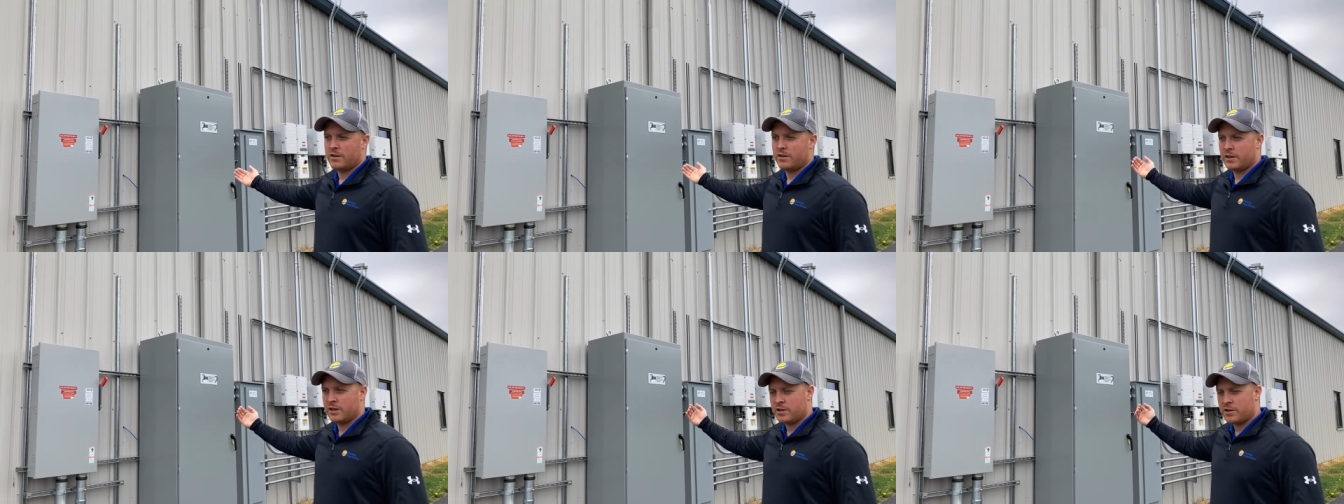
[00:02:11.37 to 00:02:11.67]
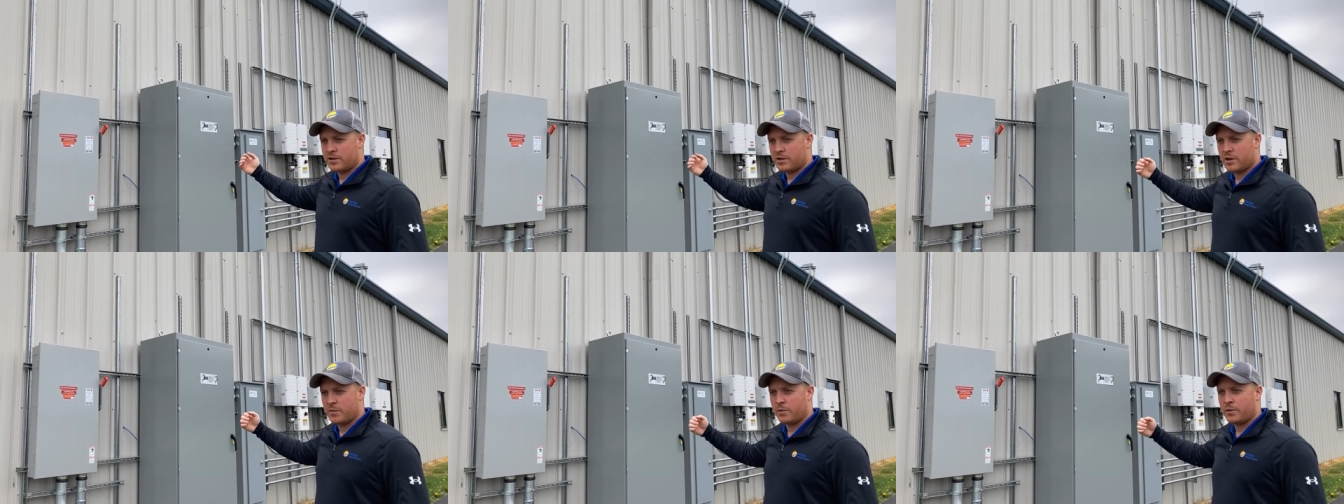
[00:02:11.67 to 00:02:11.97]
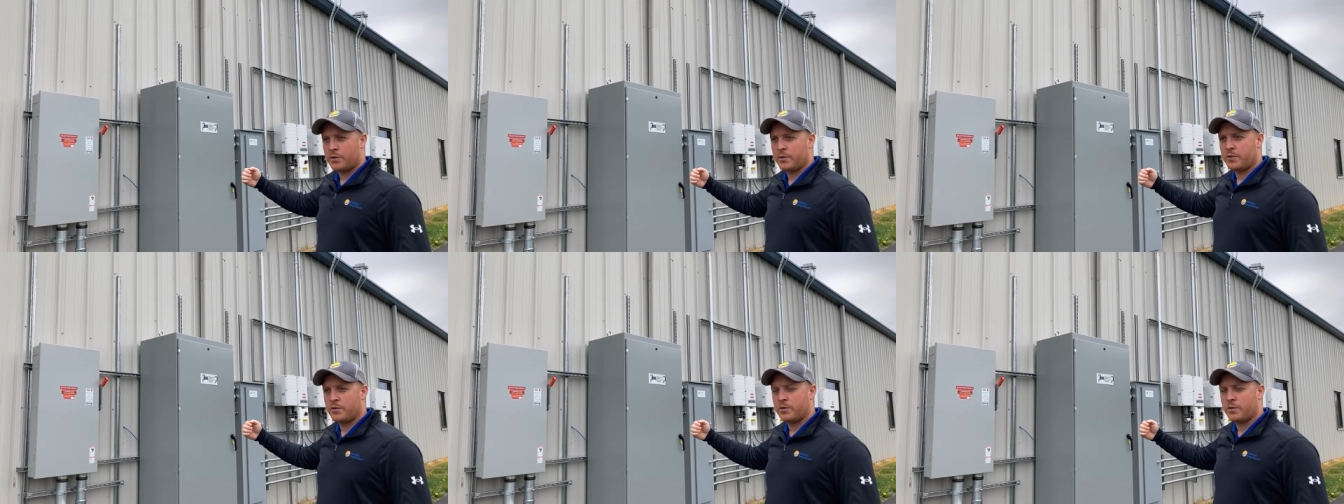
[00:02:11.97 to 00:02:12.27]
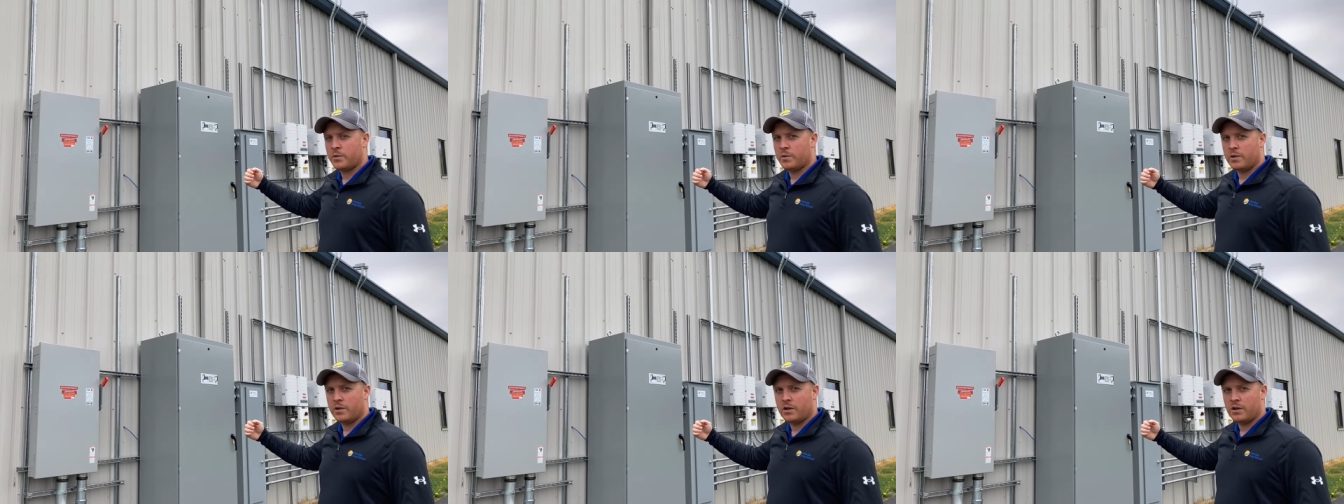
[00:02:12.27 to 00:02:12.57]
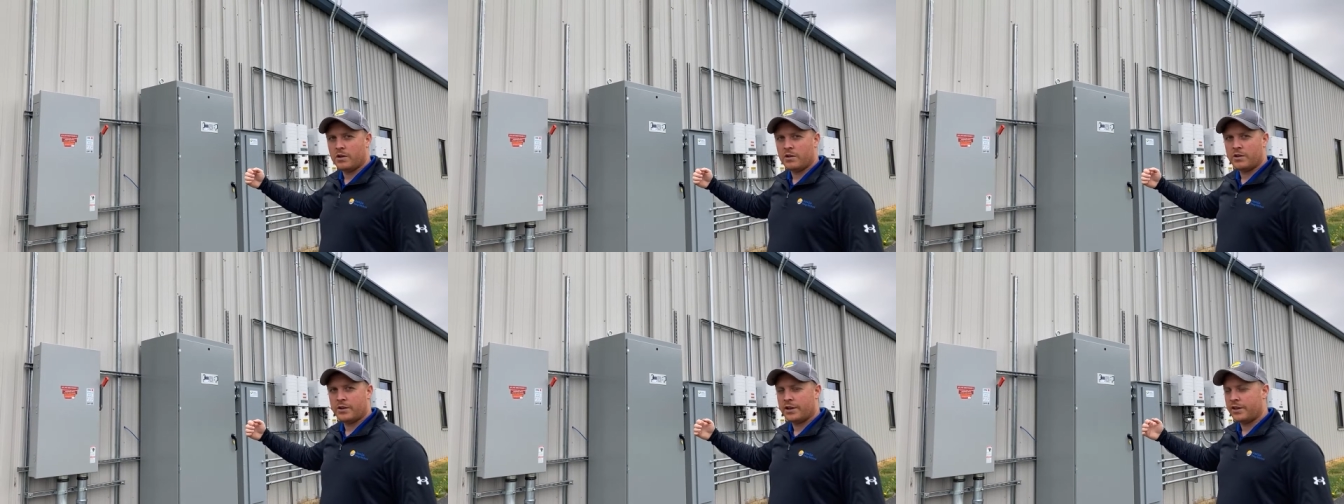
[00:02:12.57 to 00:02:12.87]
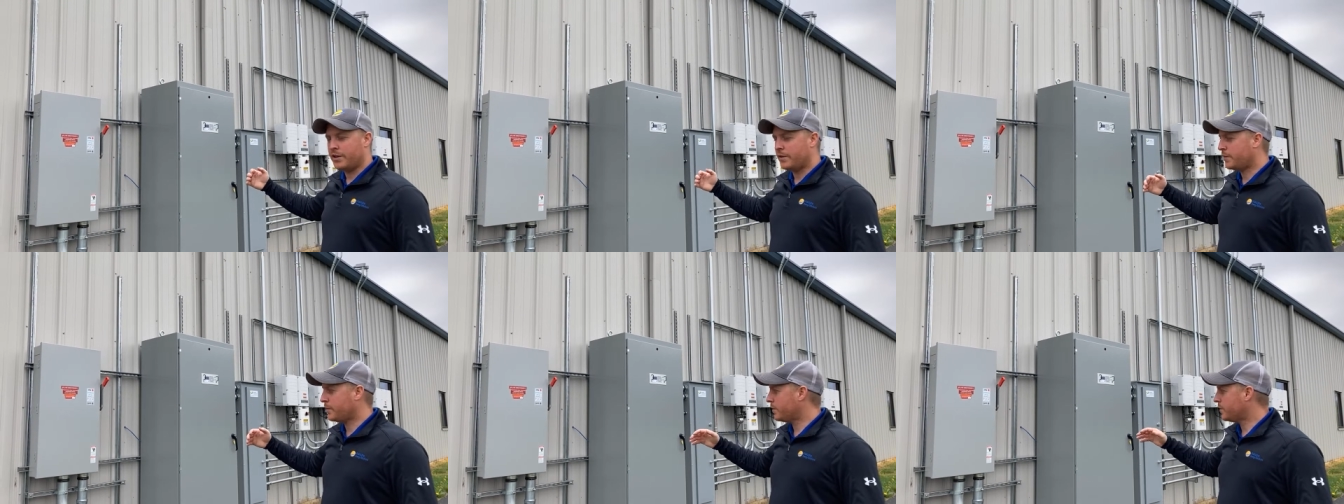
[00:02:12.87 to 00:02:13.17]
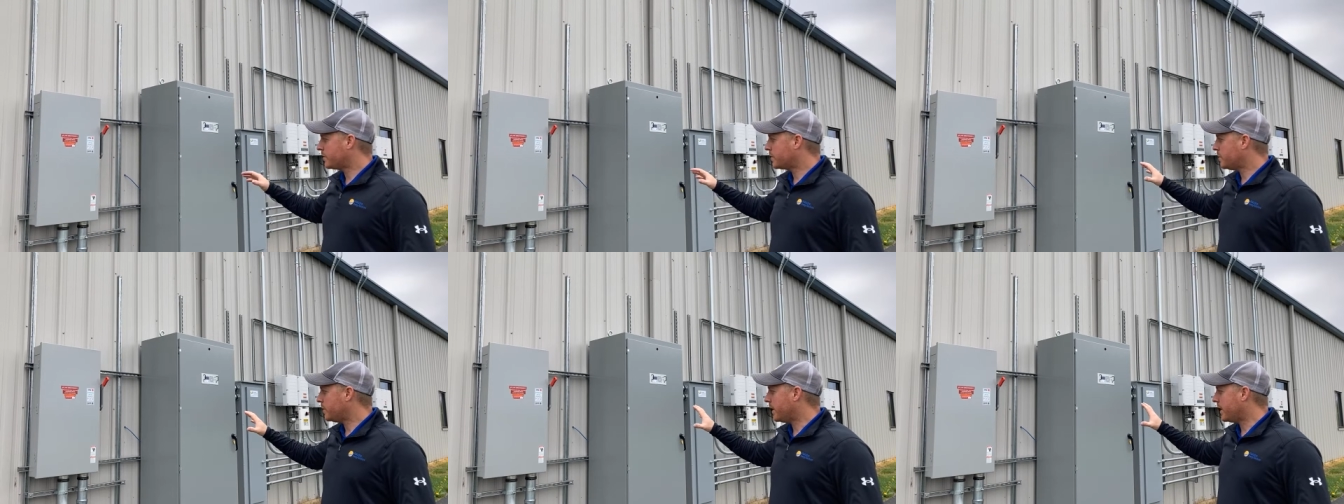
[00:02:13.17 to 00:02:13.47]
Then you come through the wall, and the
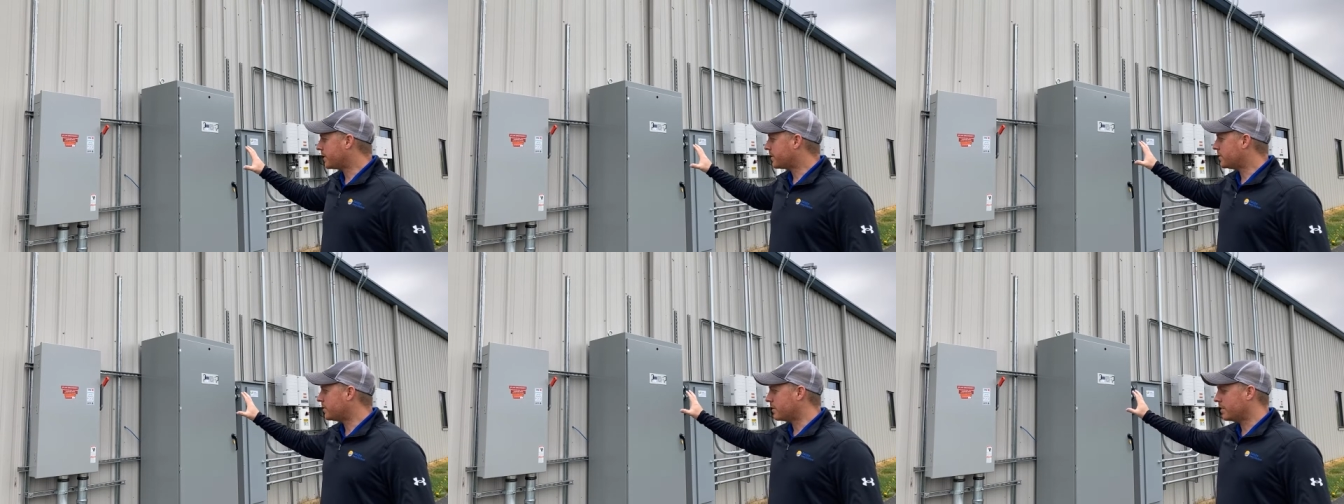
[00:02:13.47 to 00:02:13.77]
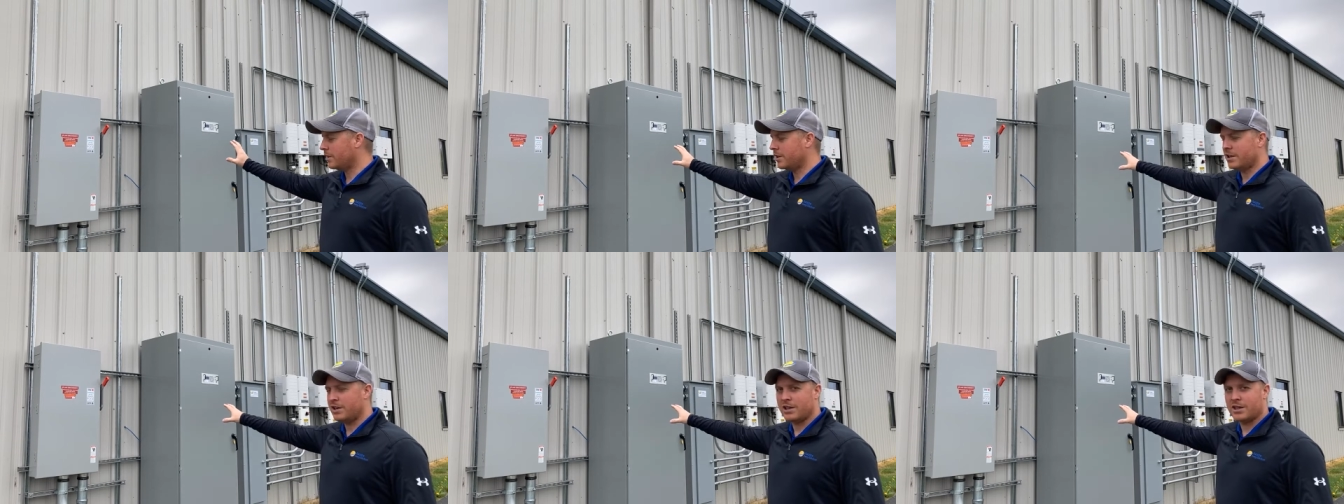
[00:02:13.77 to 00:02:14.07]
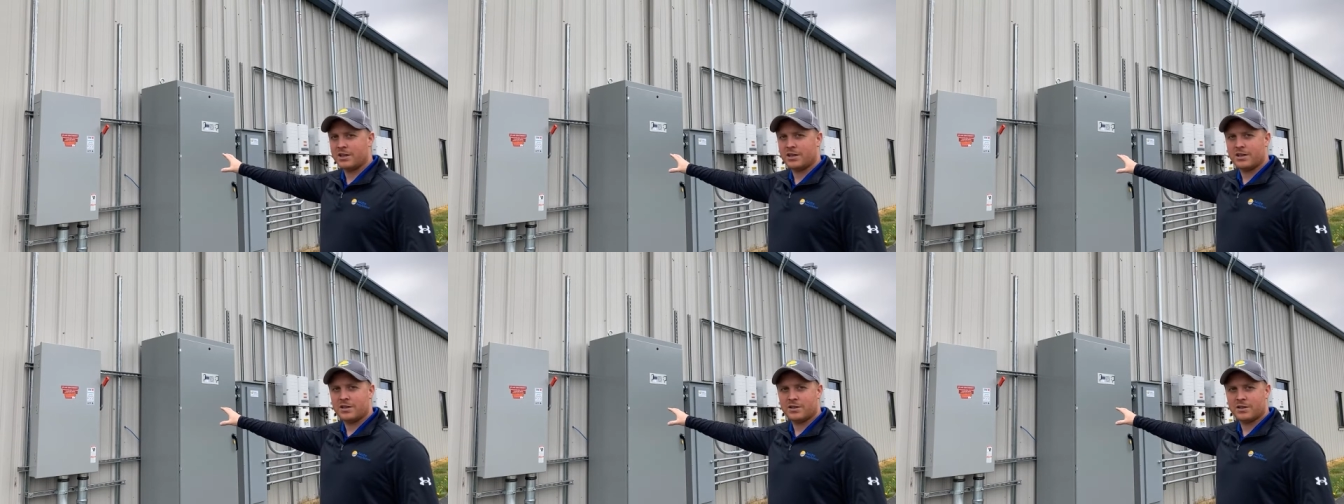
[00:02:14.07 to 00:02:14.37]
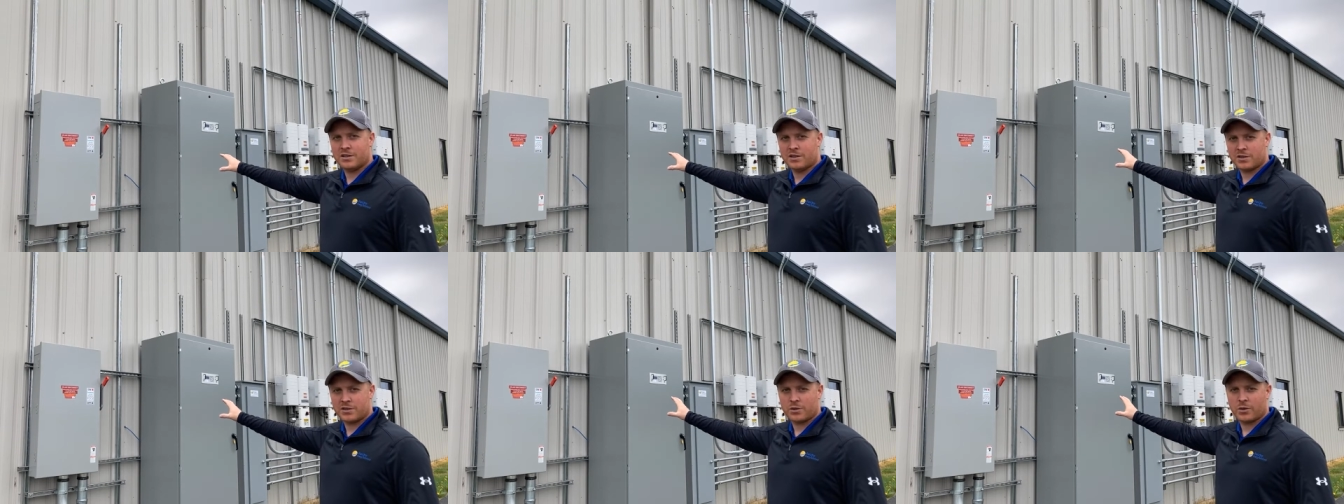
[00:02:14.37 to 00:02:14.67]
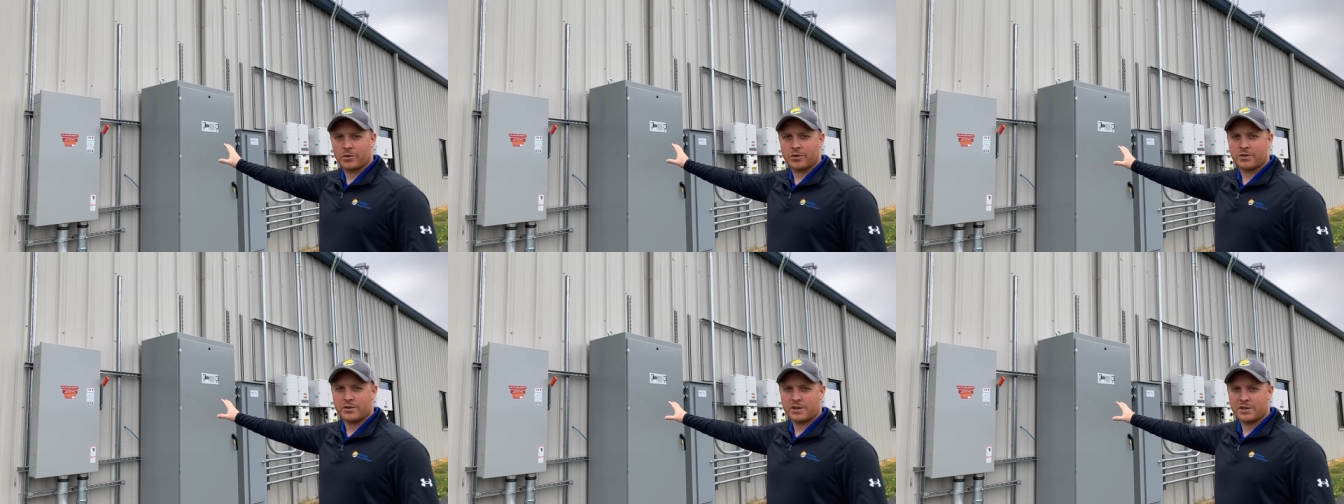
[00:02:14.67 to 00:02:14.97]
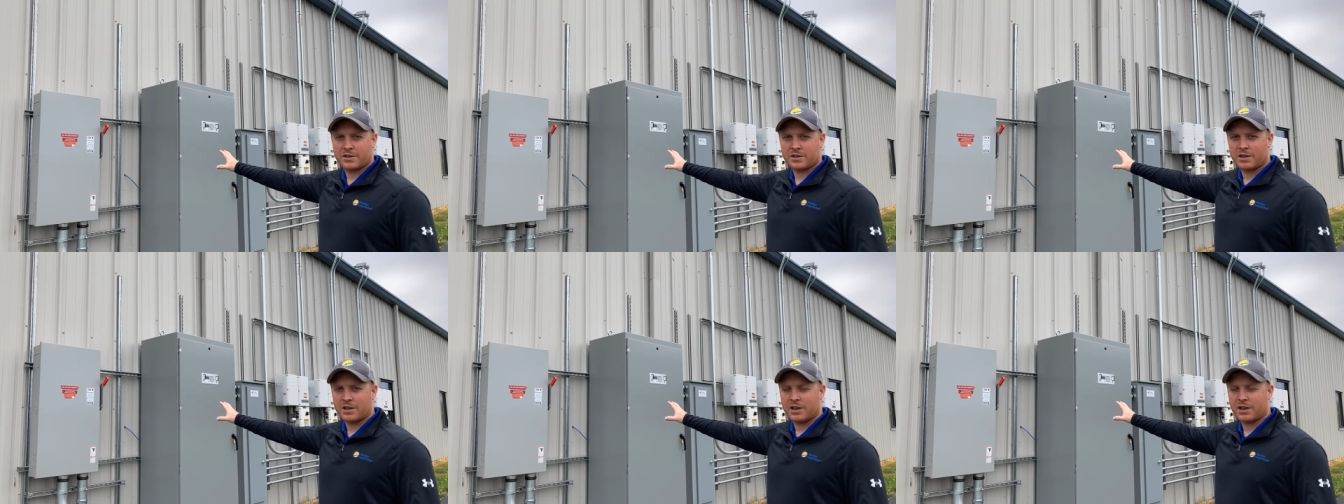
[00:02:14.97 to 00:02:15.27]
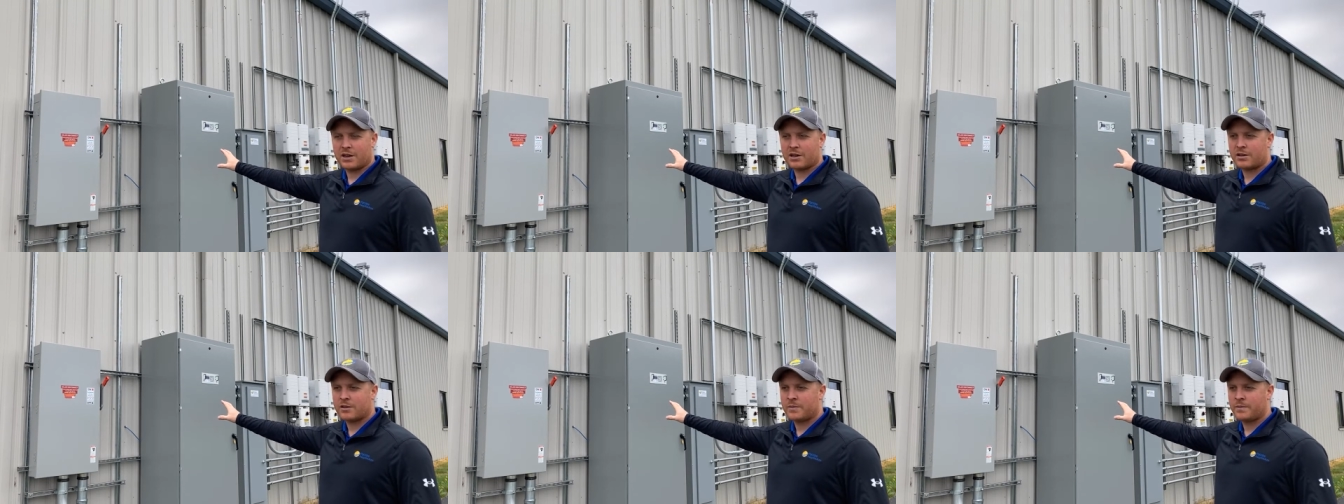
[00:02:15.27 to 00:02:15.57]
first box you're going to hit is the solar disconnect.